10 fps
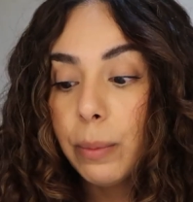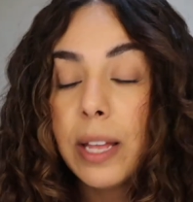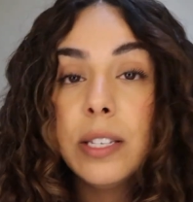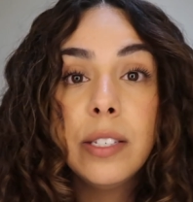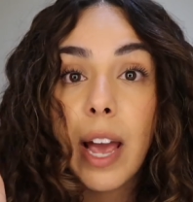
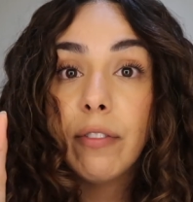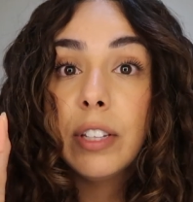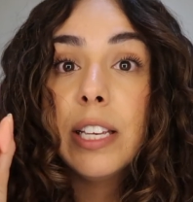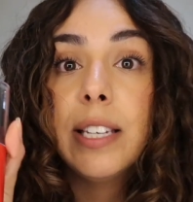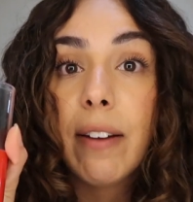I
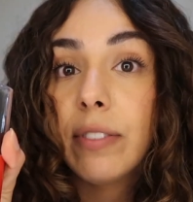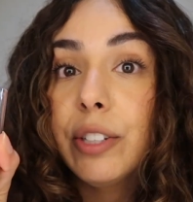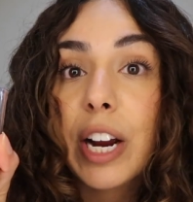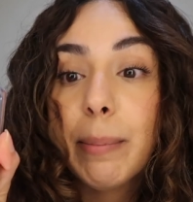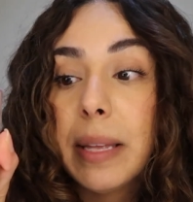definitely
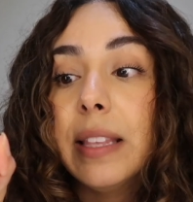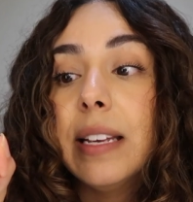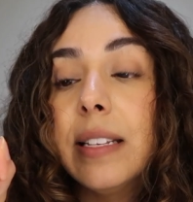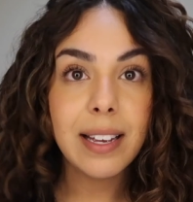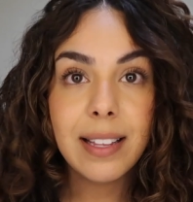recommend
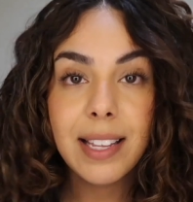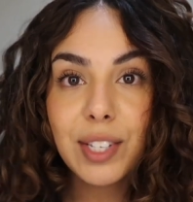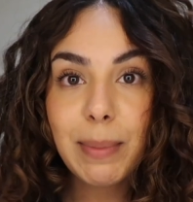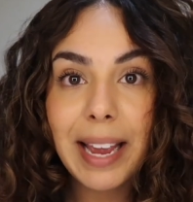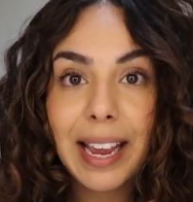this. This
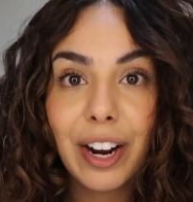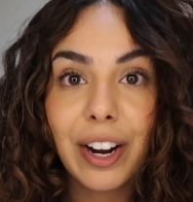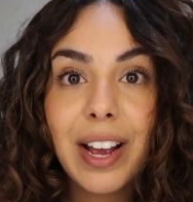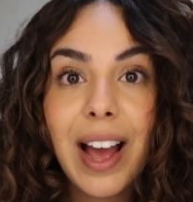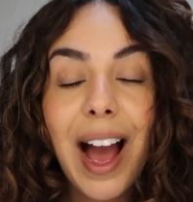is my
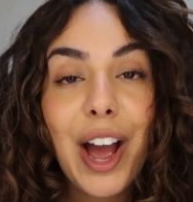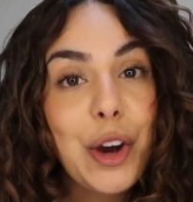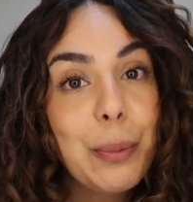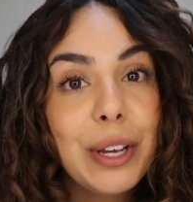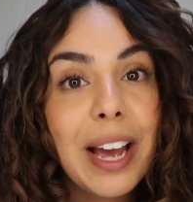hair. I
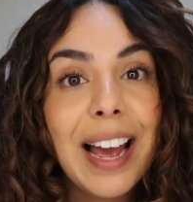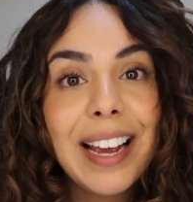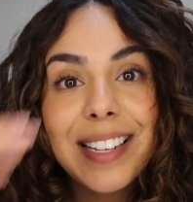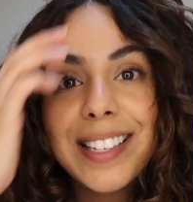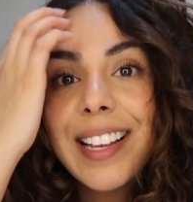hope you
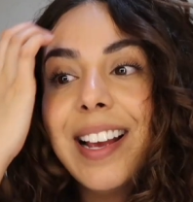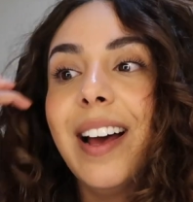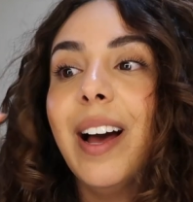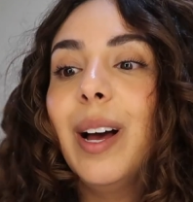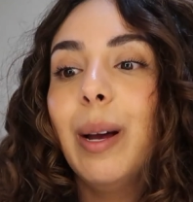guys
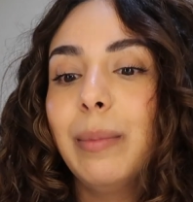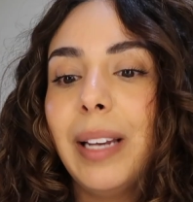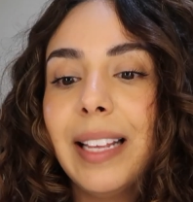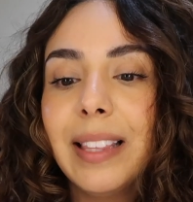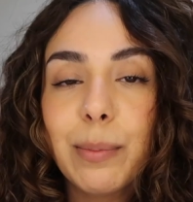
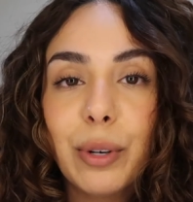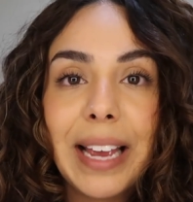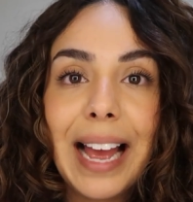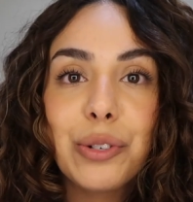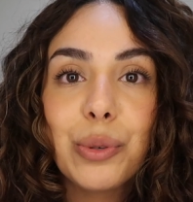like this more
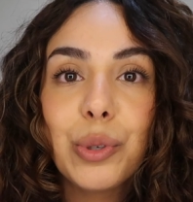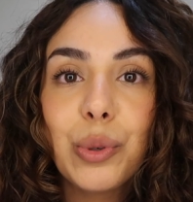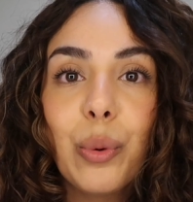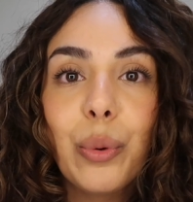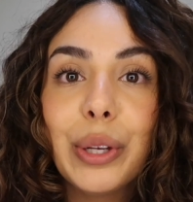casual
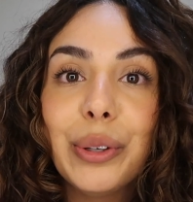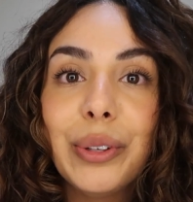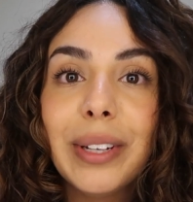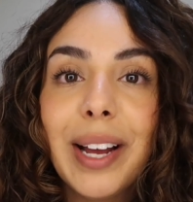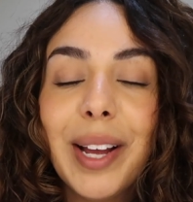tutorial.
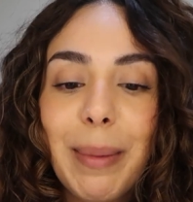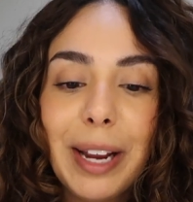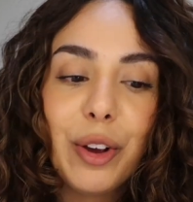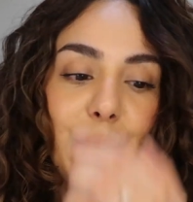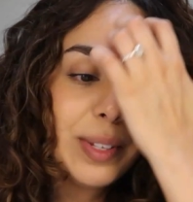I
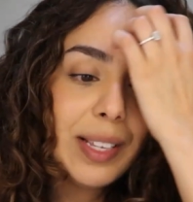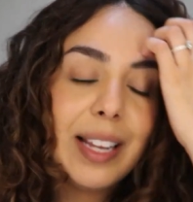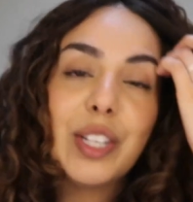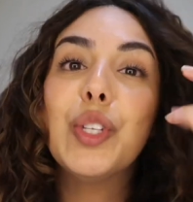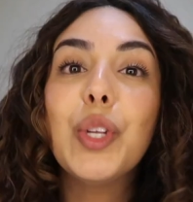know it wasn't
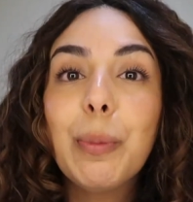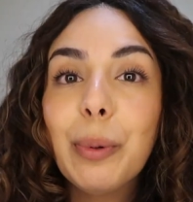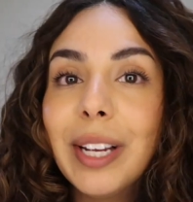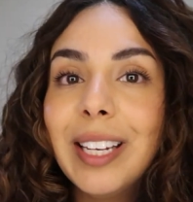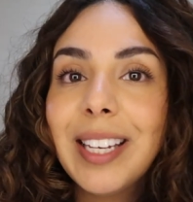like
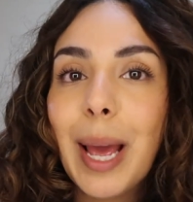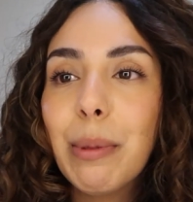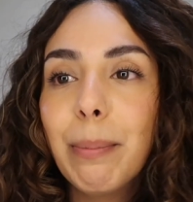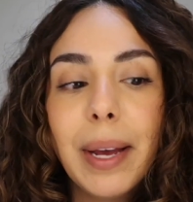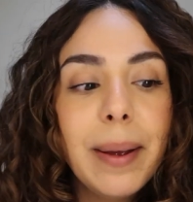super
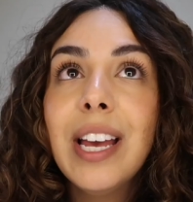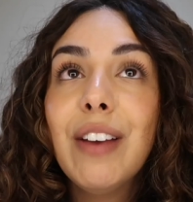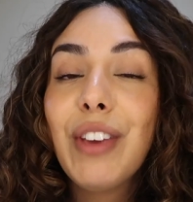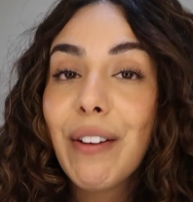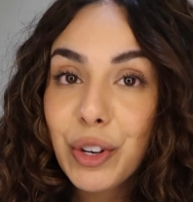in-depth, but
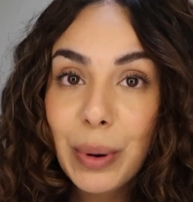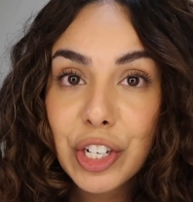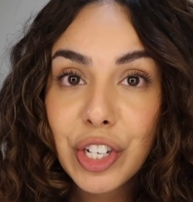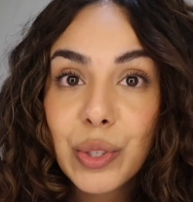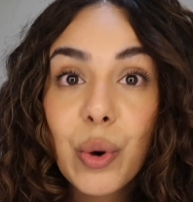if you have any
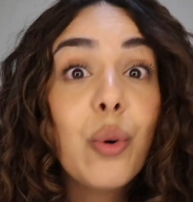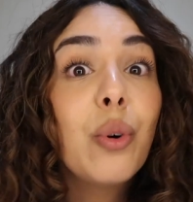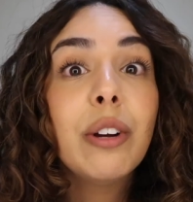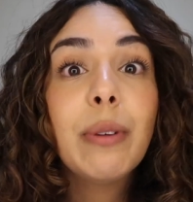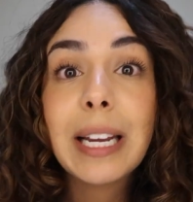questions
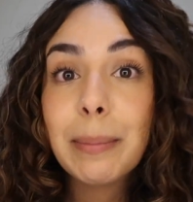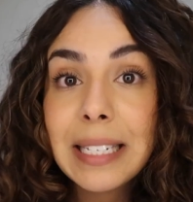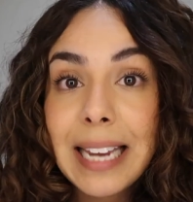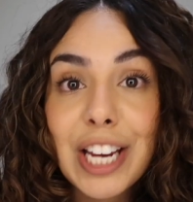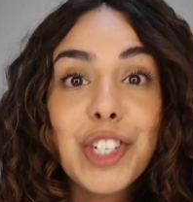or
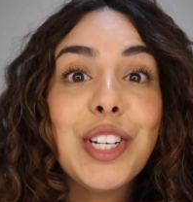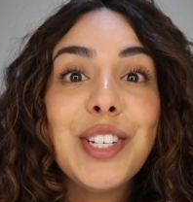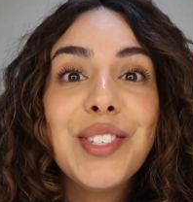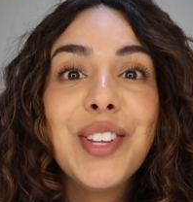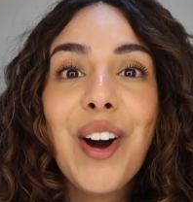
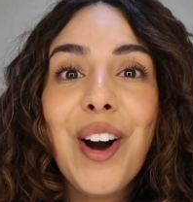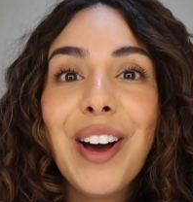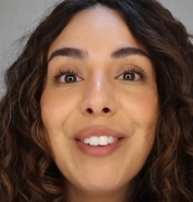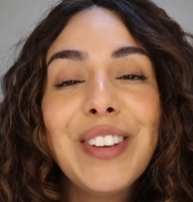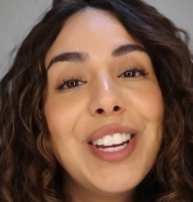recommendations
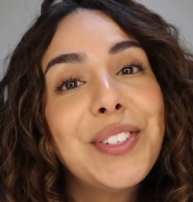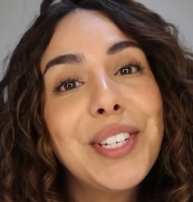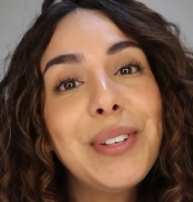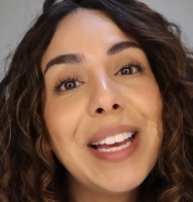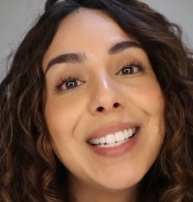on videos that
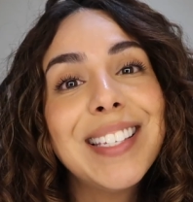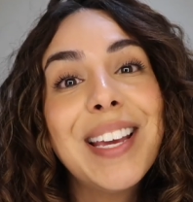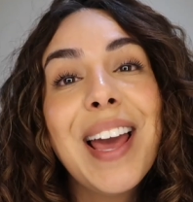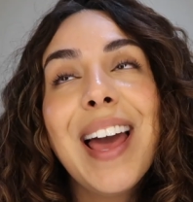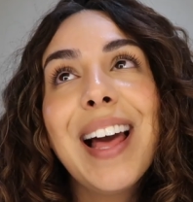you would like to
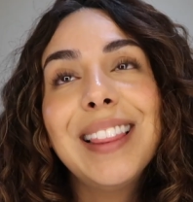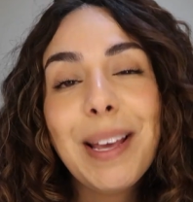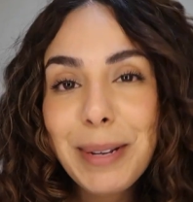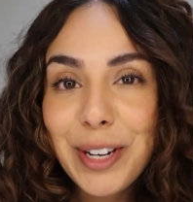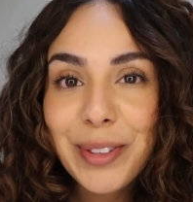see,
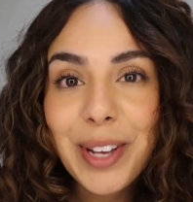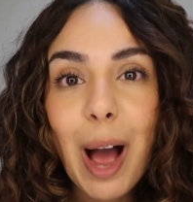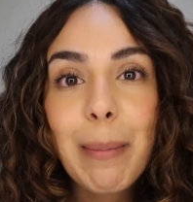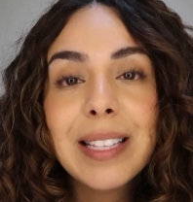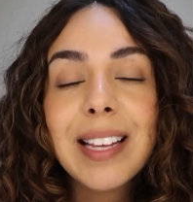let me know in the
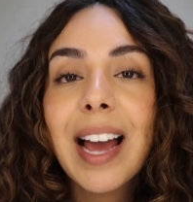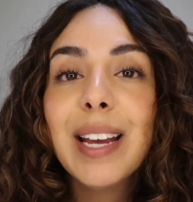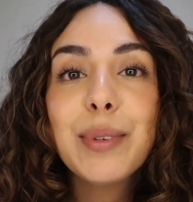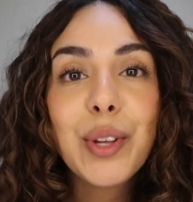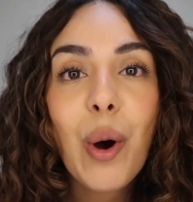comments. I
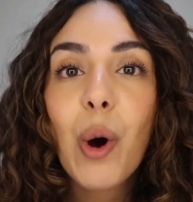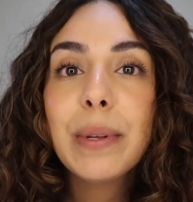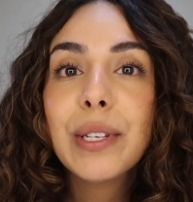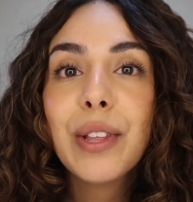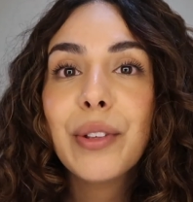am so
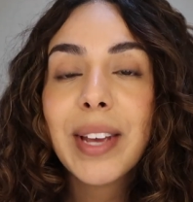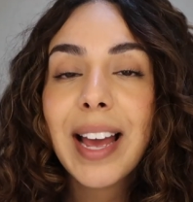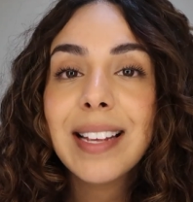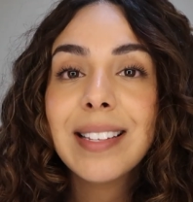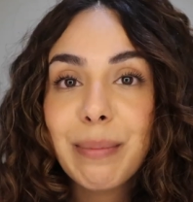open to those,
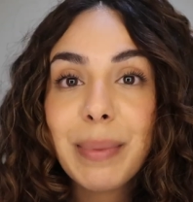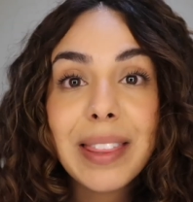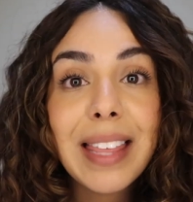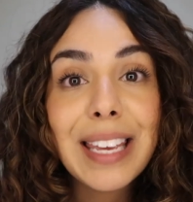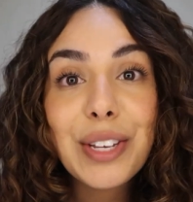guys.
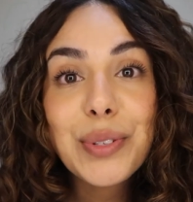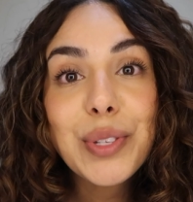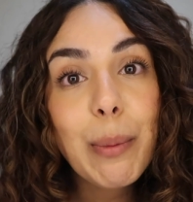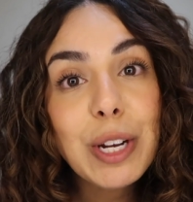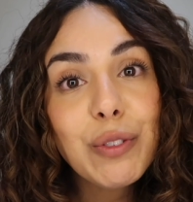But thank you
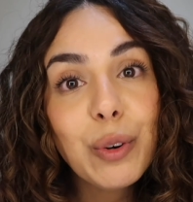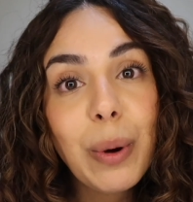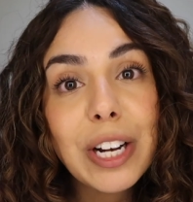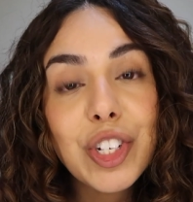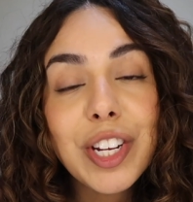so much for
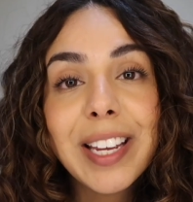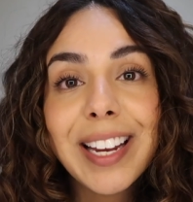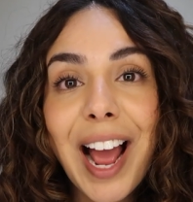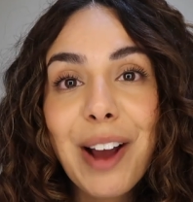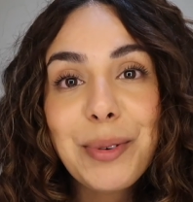watching,
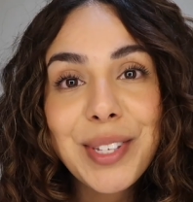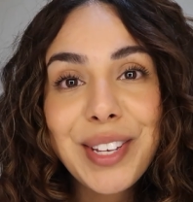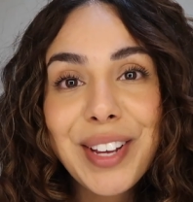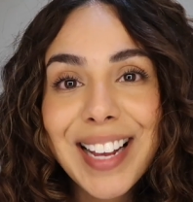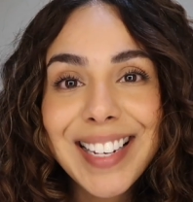and I will see
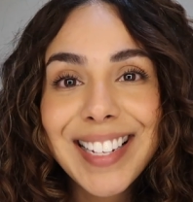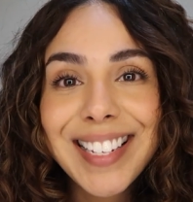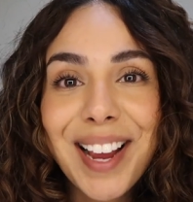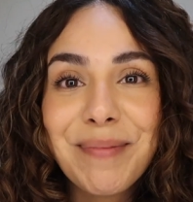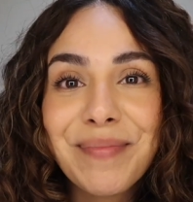you guys next
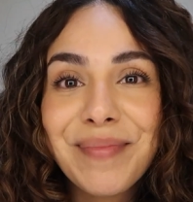time.